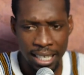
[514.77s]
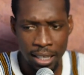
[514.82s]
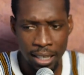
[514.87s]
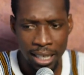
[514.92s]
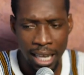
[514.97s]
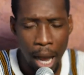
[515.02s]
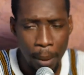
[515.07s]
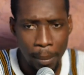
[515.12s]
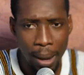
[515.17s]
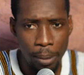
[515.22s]

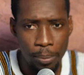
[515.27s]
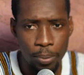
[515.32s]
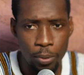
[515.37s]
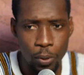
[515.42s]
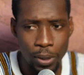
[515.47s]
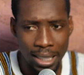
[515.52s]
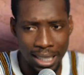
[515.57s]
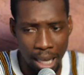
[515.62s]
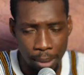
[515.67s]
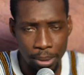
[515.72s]
come up
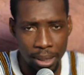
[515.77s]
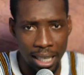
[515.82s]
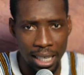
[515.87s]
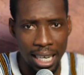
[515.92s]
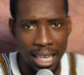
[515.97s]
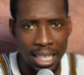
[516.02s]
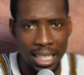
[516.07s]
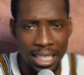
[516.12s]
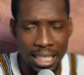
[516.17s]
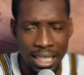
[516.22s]
with something
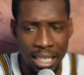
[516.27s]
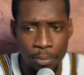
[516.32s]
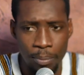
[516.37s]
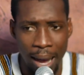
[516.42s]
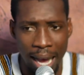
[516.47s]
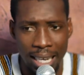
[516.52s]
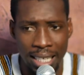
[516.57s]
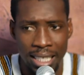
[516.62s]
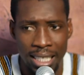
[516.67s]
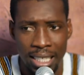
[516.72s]
in the
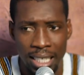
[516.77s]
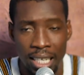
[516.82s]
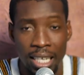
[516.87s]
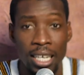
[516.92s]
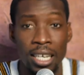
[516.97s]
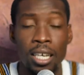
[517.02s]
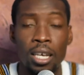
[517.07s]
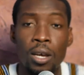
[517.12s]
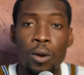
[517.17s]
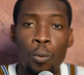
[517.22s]
bani
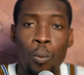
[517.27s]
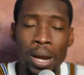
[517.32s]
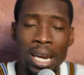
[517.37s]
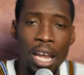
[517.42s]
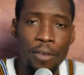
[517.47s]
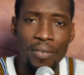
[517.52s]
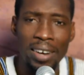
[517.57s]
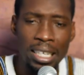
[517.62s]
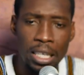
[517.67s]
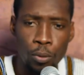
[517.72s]

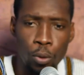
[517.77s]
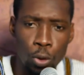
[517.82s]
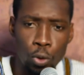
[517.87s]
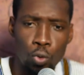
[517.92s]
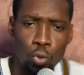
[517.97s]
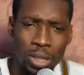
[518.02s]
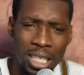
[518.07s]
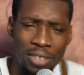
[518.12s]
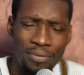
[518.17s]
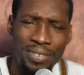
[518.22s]
whenever they want to
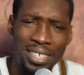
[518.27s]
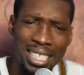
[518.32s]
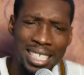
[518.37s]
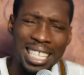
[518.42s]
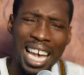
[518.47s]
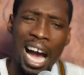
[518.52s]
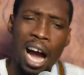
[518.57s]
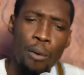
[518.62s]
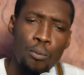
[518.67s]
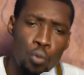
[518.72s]
give this
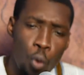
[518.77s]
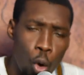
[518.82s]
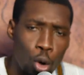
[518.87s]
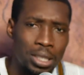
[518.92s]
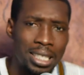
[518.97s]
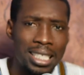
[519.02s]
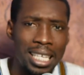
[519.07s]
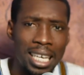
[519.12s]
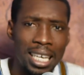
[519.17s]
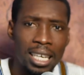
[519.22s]
award
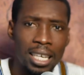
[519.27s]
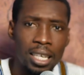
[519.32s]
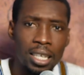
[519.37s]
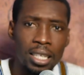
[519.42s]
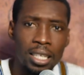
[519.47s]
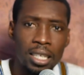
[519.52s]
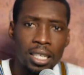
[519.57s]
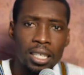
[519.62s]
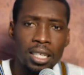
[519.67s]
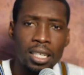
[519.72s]
say
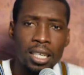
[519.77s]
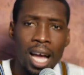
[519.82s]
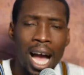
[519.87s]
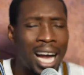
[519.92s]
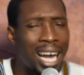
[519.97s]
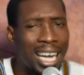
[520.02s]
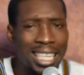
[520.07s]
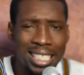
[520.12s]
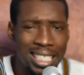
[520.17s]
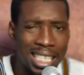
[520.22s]

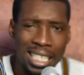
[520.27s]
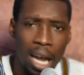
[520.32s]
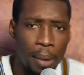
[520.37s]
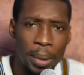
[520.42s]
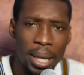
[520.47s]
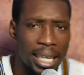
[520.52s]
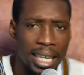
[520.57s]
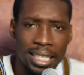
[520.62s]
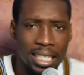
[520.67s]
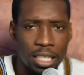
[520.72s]
akaje
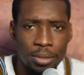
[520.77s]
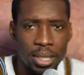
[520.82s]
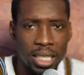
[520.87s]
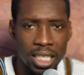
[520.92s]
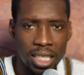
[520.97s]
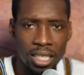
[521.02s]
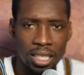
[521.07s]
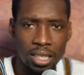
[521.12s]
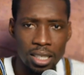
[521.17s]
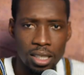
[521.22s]
gama ekeshini
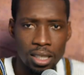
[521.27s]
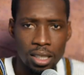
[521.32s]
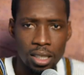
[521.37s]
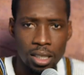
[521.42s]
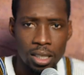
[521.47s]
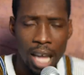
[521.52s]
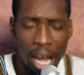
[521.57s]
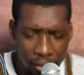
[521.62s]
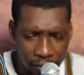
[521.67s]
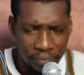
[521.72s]

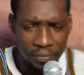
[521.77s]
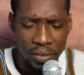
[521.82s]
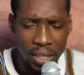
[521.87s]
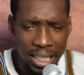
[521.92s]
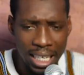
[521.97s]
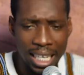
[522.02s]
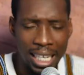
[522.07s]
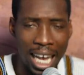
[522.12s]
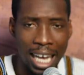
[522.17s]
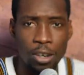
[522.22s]
every
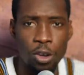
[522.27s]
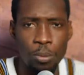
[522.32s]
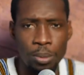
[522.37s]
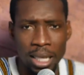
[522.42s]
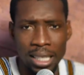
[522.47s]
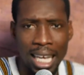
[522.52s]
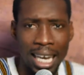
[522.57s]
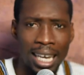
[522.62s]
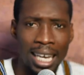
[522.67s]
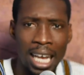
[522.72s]
day can
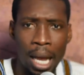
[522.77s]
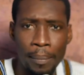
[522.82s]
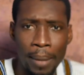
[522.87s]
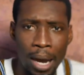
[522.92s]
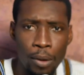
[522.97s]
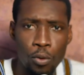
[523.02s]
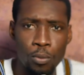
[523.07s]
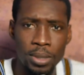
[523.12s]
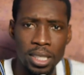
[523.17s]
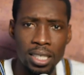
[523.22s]
nominate akagama
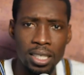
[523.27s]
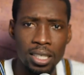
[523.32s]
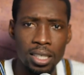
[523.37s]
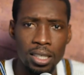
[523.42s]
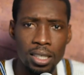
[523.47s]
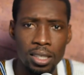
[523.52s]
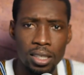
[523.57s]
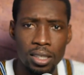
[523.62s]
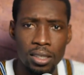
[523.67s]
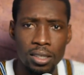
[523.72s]
wumi
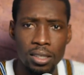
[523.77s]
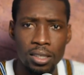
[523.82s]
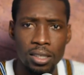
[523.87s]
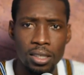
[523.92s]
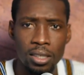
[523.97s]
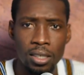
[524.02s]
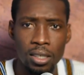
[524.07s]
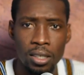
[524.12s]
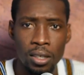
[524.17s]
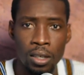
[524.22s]

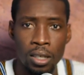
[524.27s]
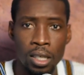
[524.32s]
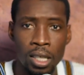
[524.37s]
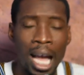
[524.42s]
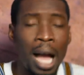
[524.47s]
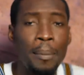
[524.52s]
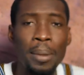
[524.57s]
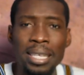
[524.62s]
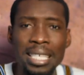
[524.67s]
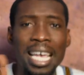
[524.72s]

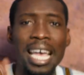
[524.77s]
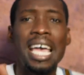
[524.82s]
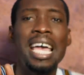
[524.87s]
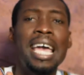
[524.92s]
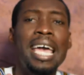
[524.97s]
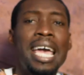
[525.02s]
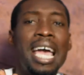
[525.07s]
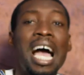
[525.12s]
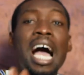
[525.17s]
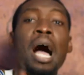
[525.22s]
come
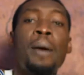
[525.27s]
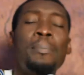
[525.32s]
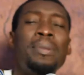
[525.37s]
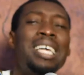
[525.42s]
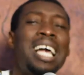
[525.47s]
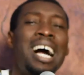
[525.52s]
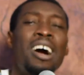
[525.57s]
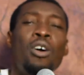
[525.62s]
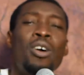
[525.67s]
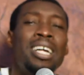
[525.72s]
nye
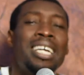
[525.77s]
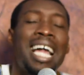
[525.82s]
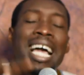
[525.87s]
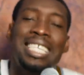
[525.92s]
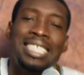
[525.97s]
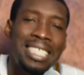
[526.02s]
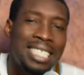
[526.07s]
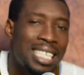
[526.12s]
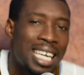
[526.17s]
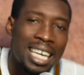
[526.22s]
amia
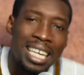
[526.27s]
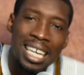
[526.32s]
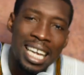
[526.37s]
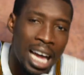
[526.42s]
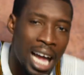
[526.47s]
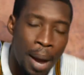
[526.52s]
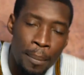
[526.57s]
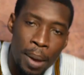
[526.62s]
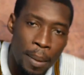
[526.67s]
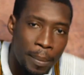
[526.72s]
organize ye
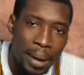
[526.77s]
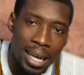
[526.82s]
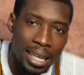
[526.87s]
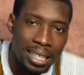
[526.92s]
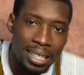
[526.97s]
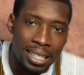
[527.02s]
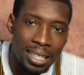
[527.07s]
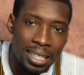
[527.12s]
amema